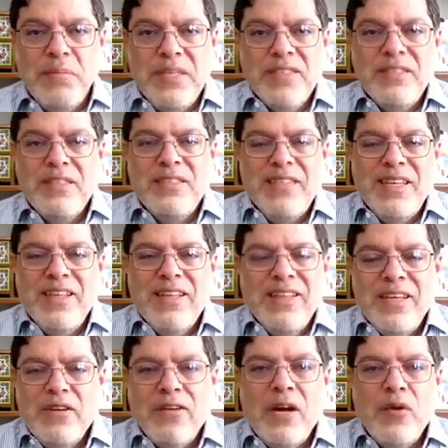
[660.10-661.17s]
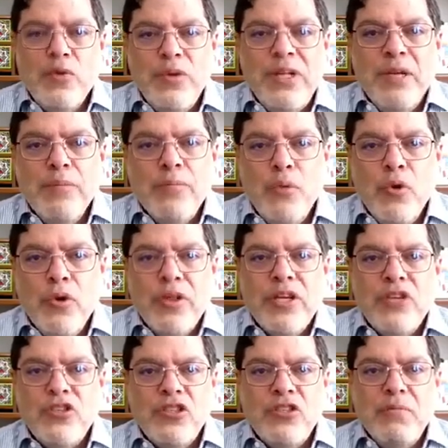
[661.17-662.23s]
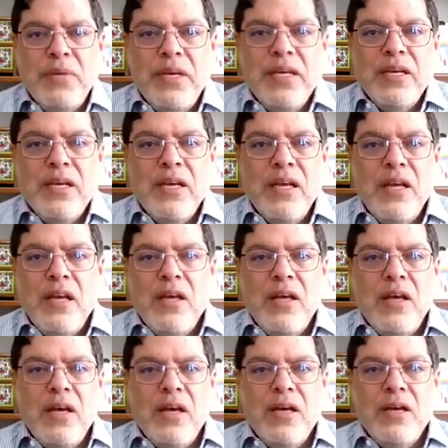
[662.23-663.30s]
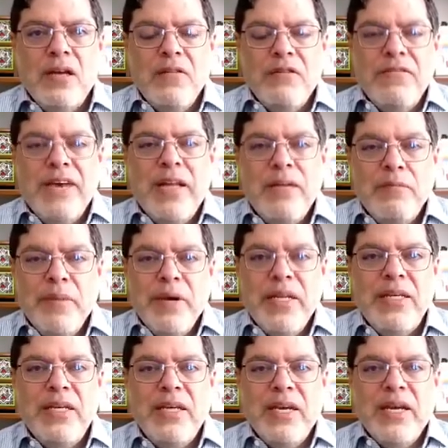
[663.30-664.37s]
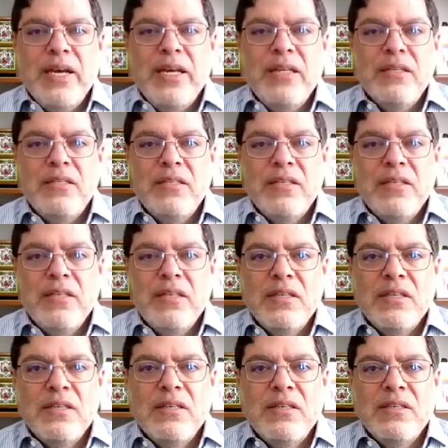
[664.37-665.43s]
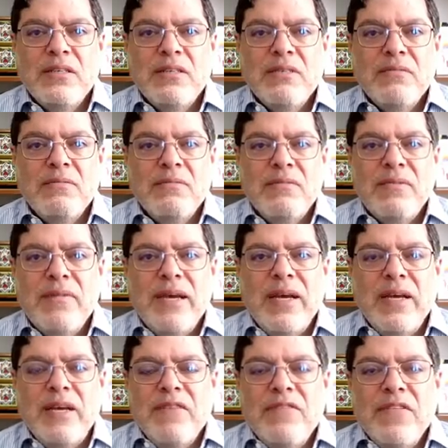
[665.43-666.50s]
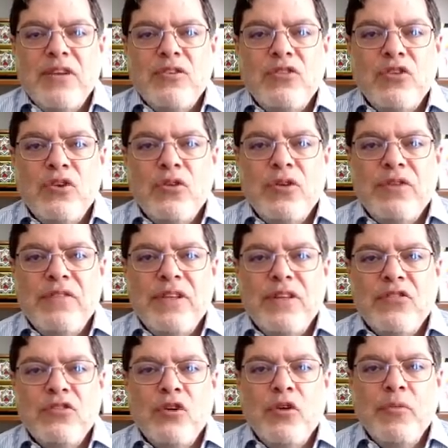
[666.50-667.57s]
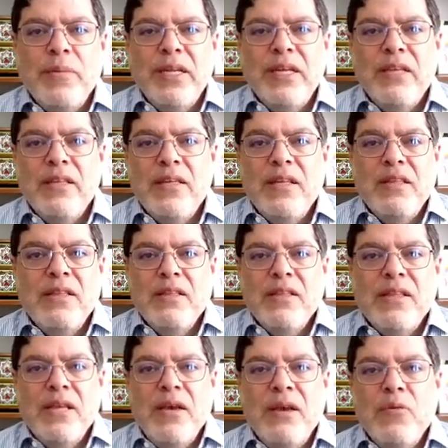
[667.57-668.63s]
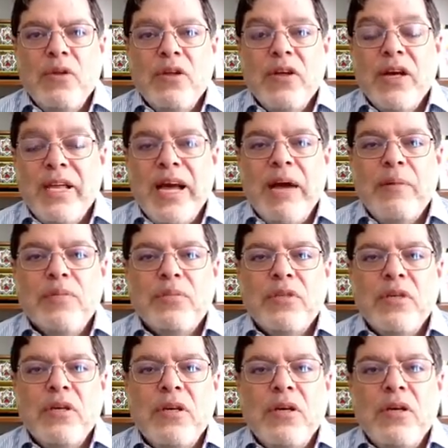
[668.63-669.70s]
It means to say that they're not really important. They're just being fed money, and if there's no money, then they will collapse.